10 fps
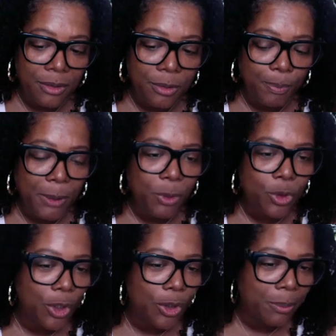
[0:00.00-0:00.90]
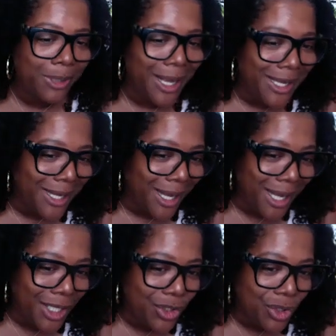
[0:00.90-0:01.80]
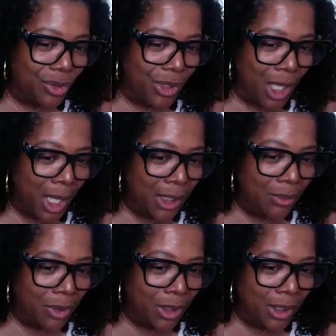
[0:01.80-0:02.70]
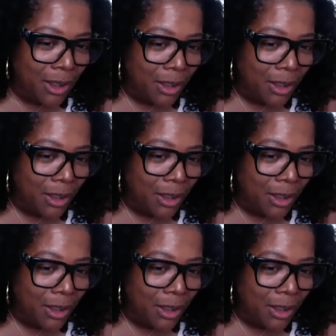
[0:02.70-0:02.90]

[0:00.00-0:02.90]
people turned a blind eye to in Hollywood.